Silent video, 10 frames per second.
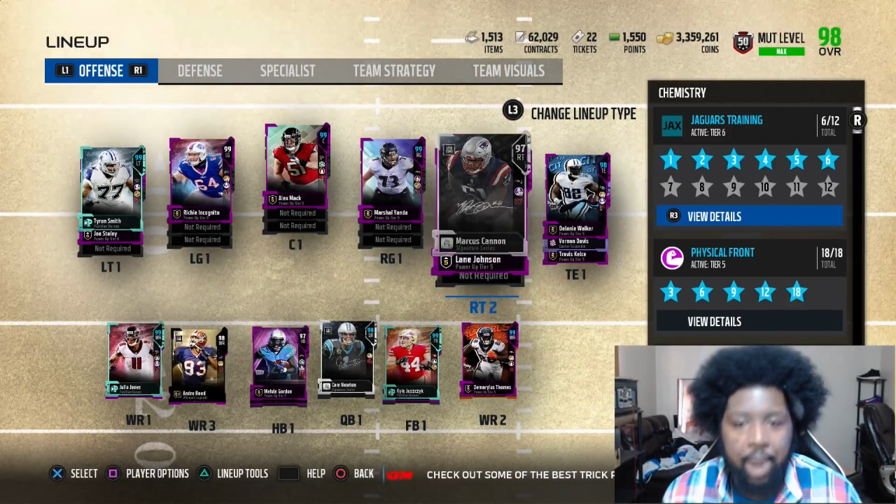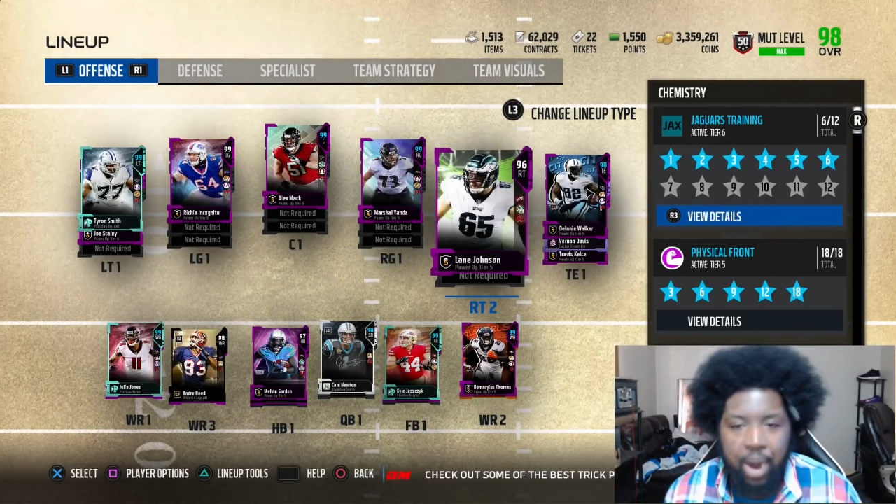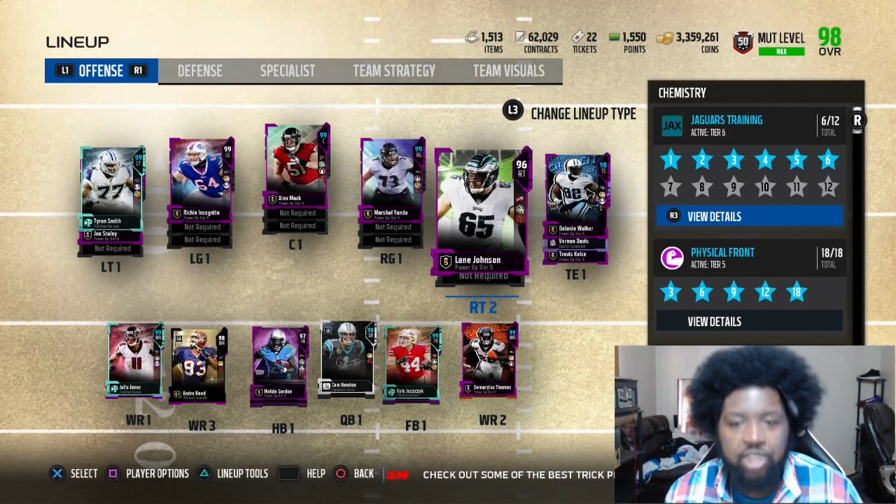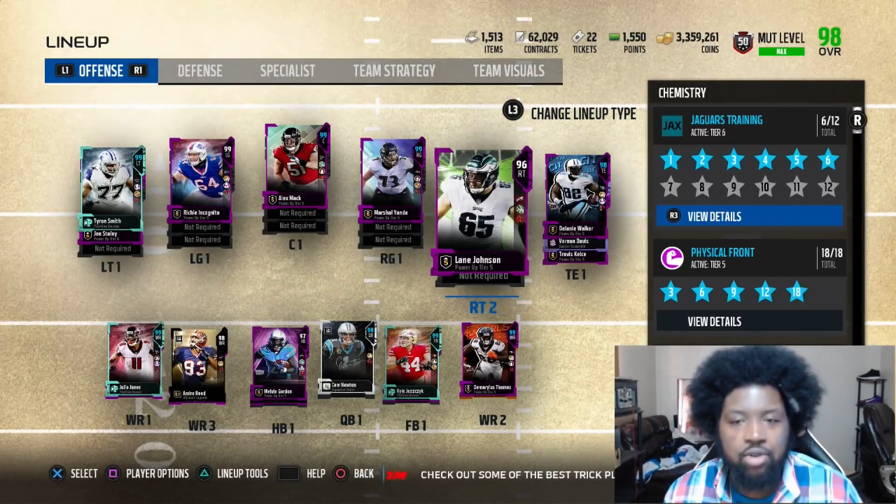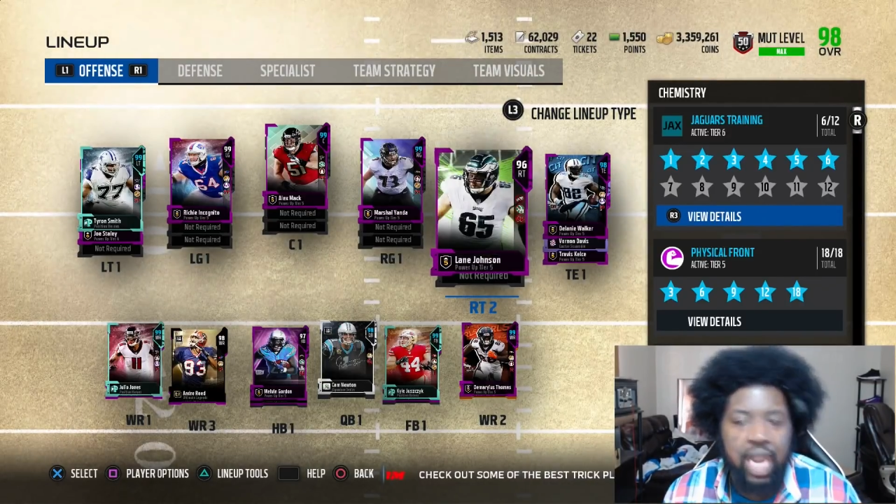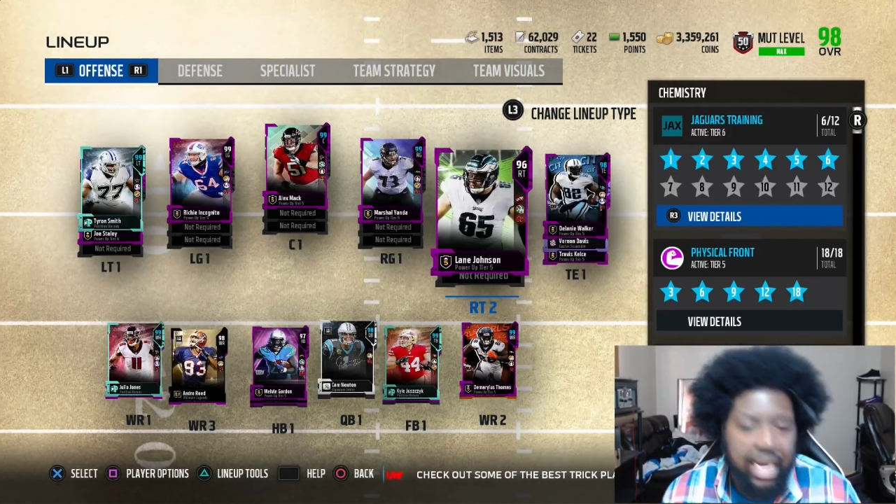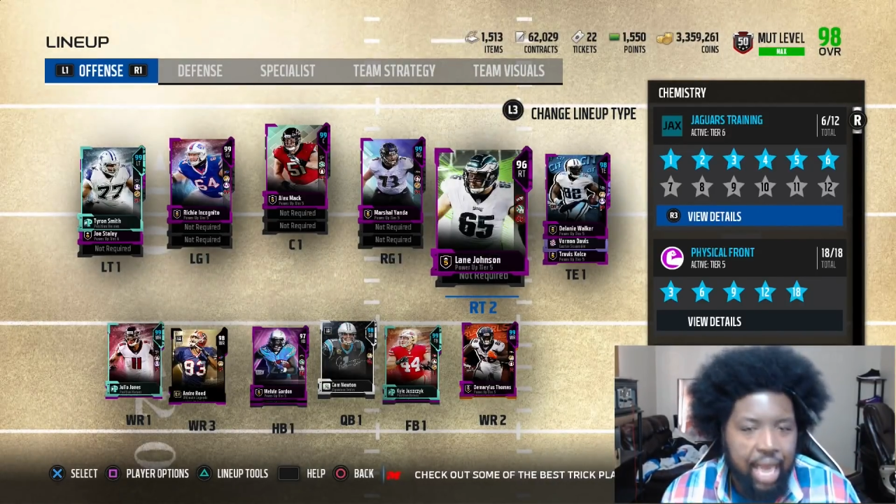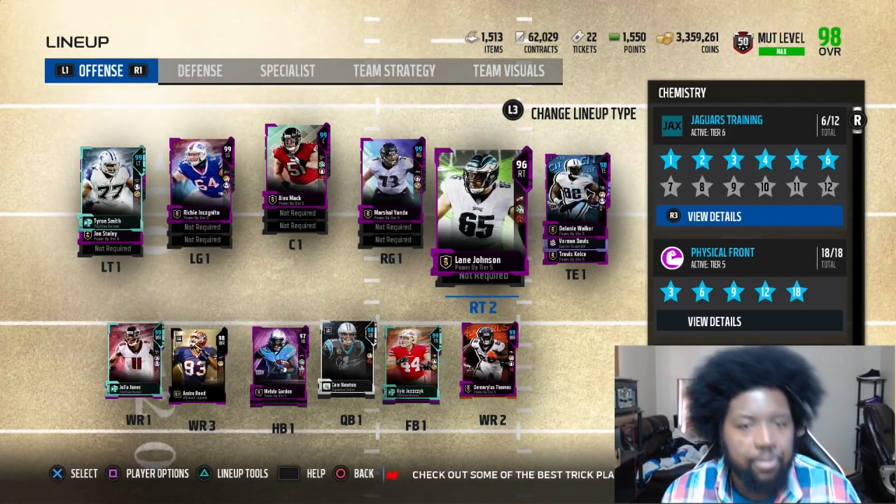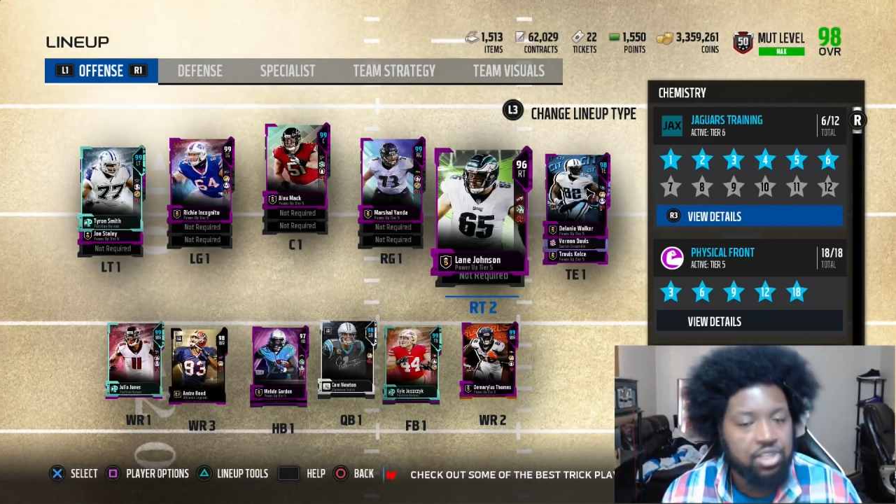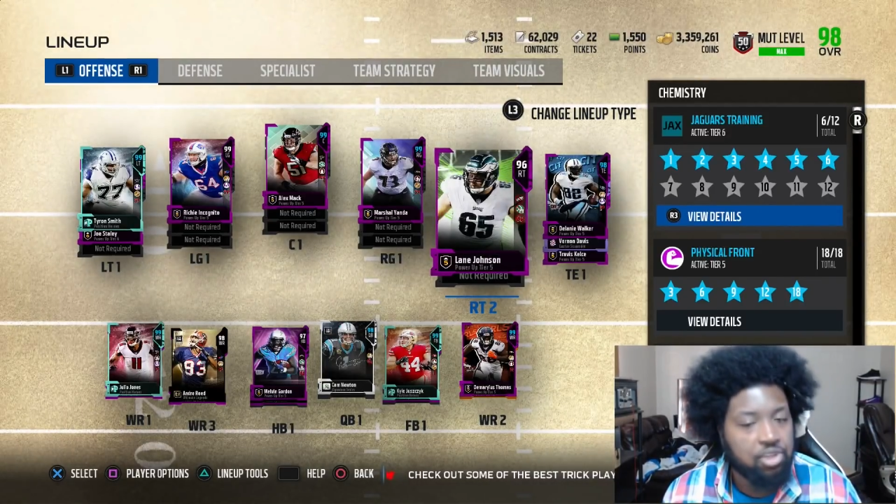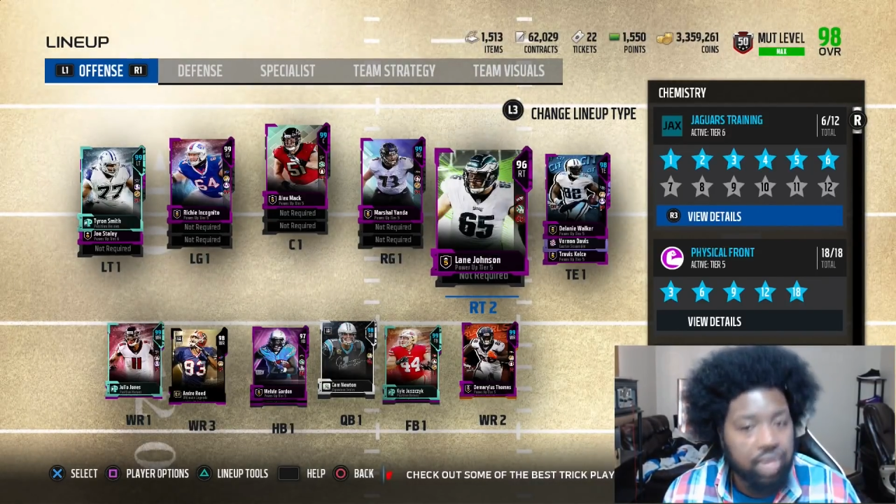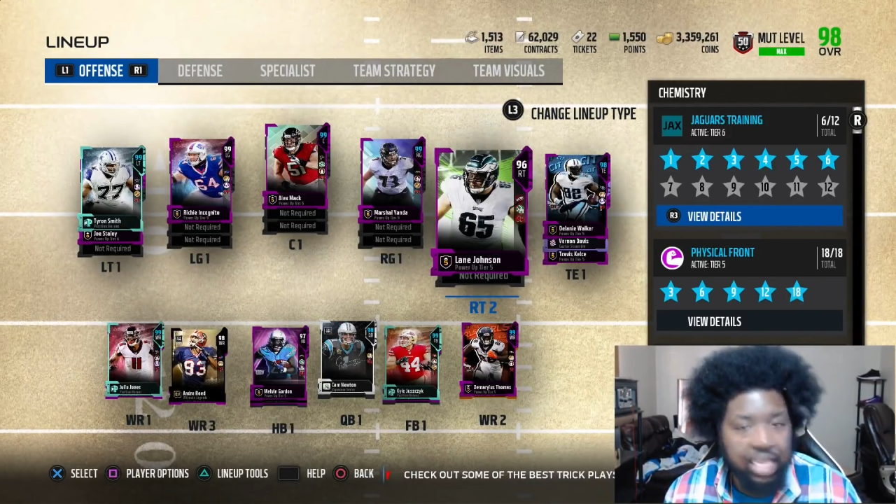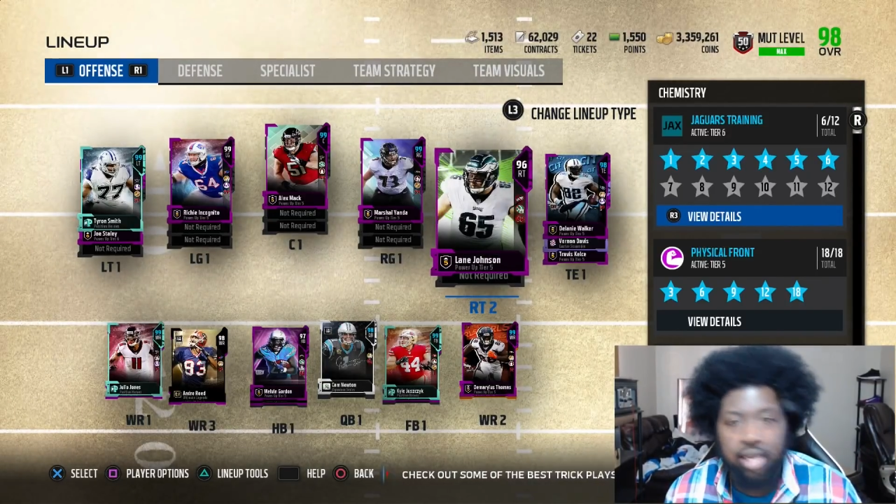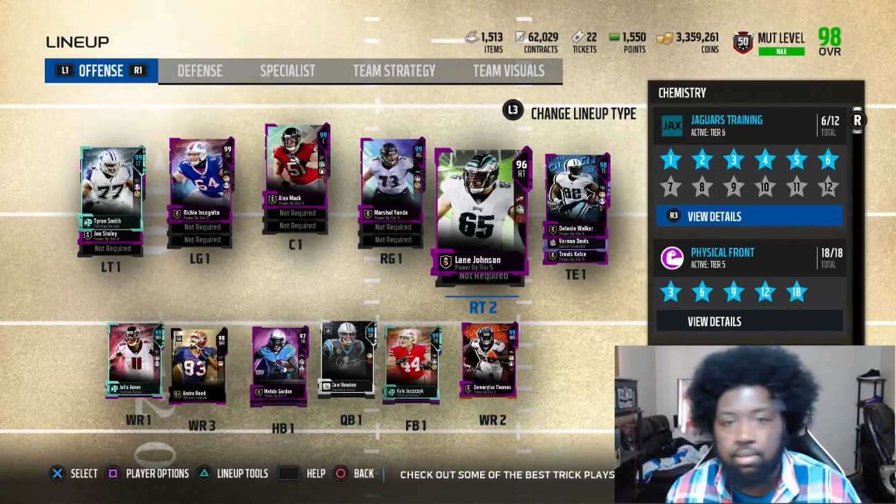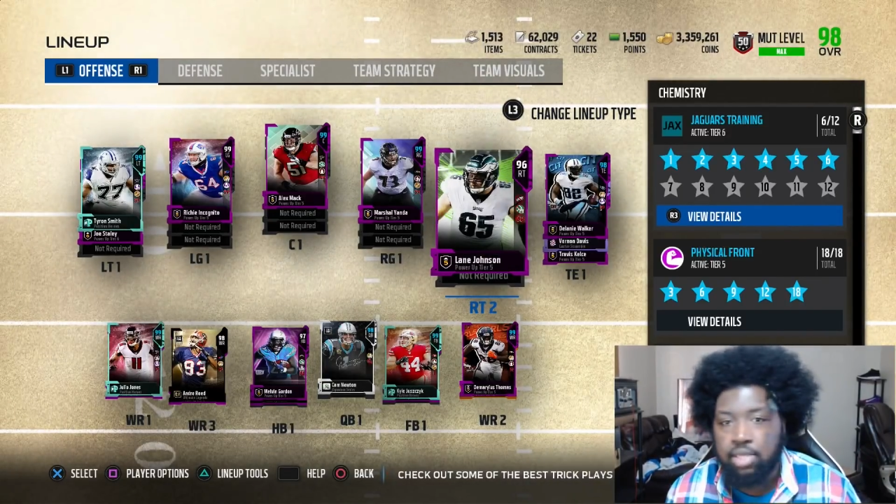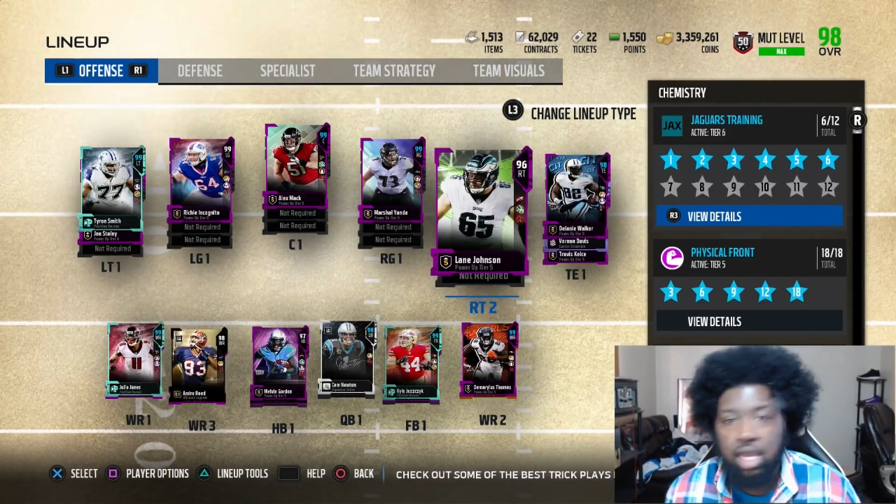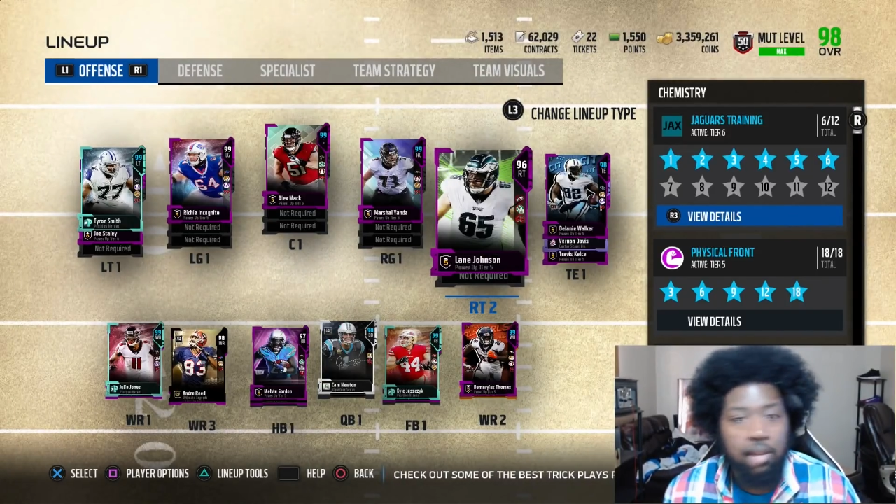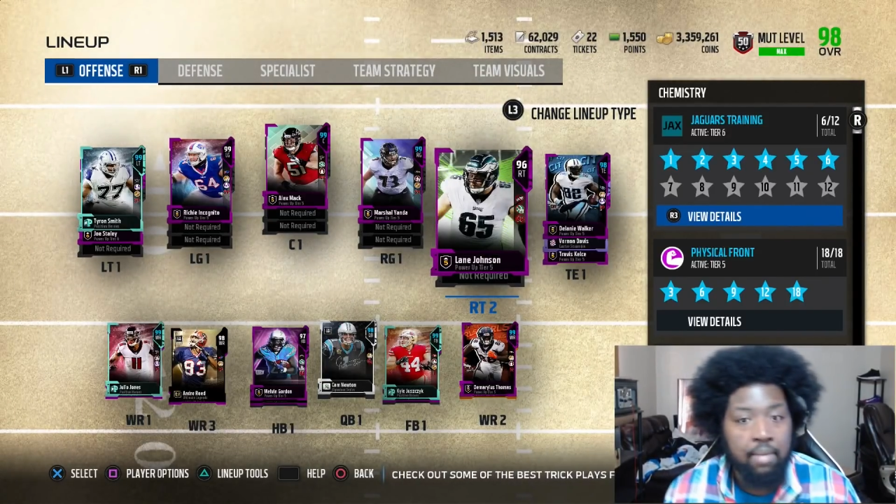power to a 99 with 2 chems,